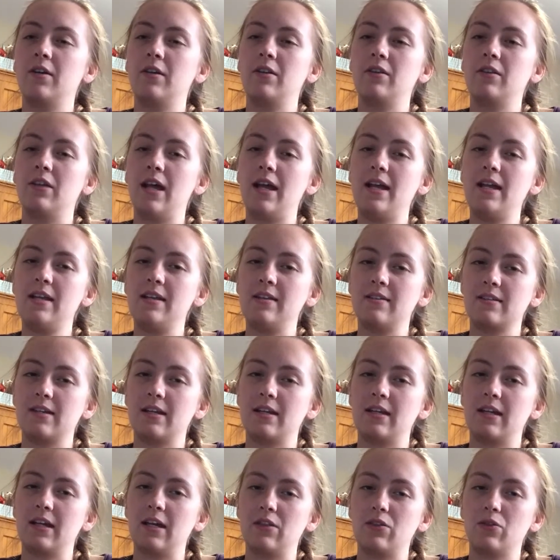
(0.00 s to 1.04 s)
light is
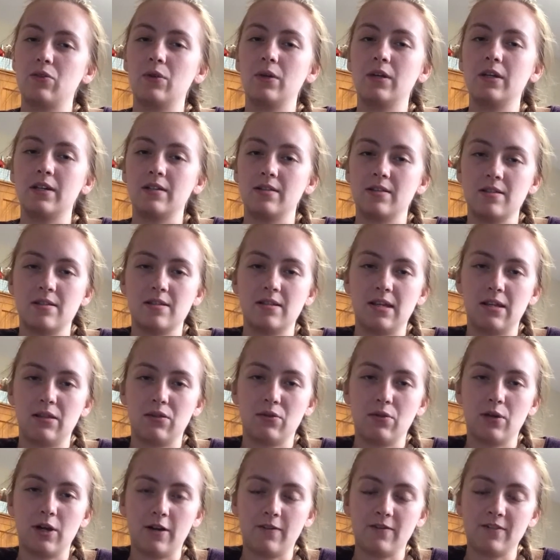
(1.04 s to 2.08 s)
gonna get through it because it's
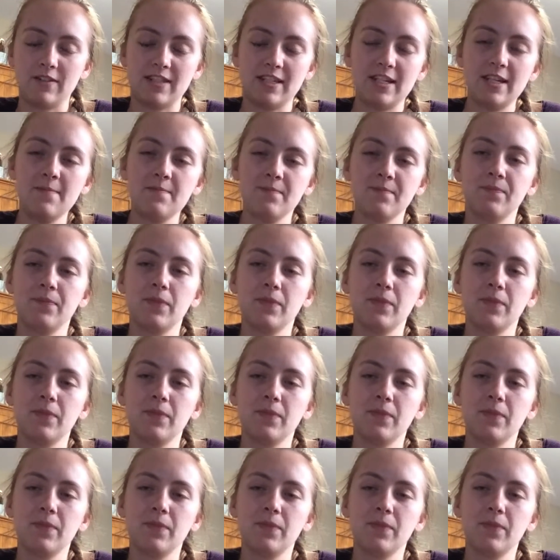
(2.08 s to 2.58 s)
see-through, obviously,